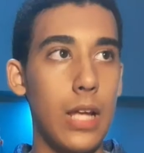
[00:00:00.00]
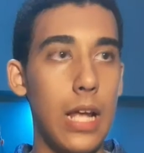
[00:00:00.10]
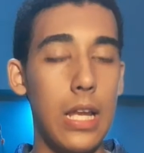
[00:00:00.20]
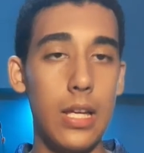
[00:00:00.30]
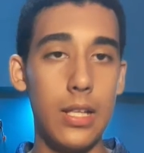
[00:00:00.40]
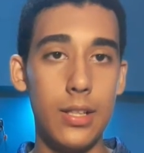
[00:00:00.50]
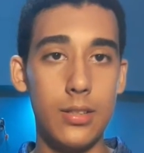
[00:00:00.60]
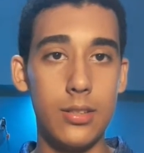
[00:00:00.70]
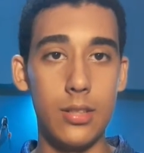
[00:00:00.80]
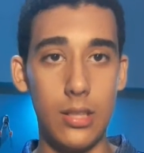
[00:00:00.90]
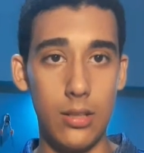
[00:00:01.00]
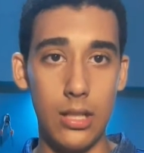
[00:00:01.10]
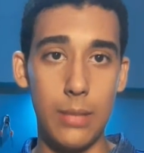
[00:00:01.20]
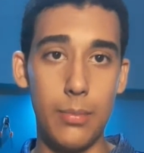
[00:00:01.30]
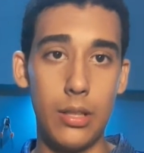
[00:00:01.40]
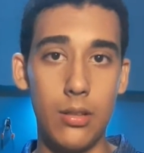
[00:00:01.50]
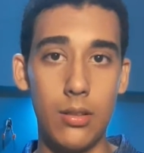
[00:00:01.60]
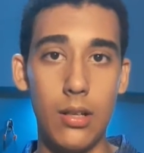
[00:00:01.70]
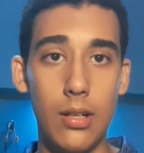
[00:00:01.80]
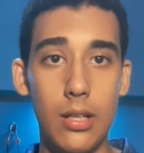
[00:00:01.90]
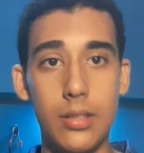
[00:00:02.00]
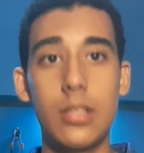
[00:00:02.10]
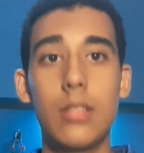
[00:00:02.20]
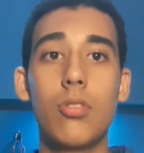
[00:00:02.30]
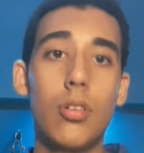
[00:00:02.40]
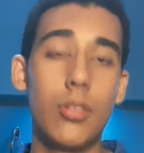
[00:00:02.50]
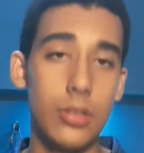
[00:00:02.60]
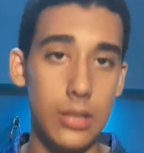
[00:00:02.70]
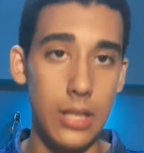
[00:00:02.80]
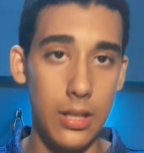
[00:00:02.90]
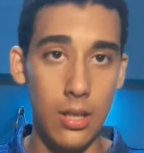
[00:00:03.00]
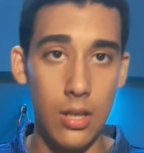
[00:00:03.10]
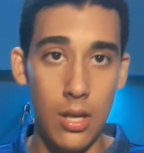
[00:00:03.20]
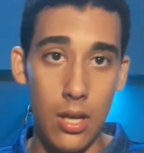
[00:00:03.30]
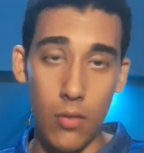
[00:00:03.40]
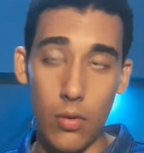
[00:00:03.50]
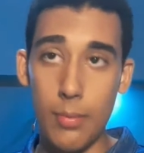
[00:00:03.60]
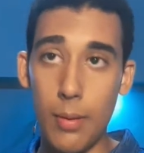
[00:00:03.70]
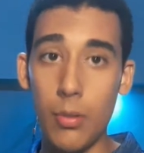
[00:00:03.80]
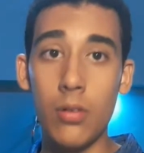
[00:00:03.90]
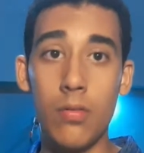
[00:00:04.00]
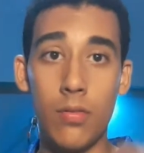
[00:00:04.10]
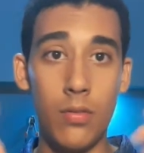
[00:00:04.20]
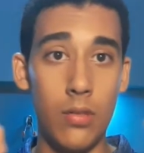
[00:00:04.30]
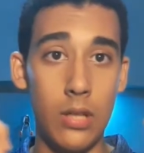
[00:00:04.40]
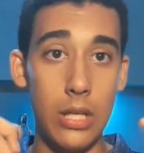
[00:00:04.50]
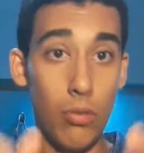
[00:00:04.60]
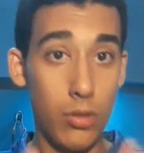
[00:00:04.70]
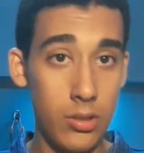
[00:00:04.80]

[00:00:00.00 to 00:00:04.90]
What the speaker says: let's see. Let's see if you understand. Remember, in order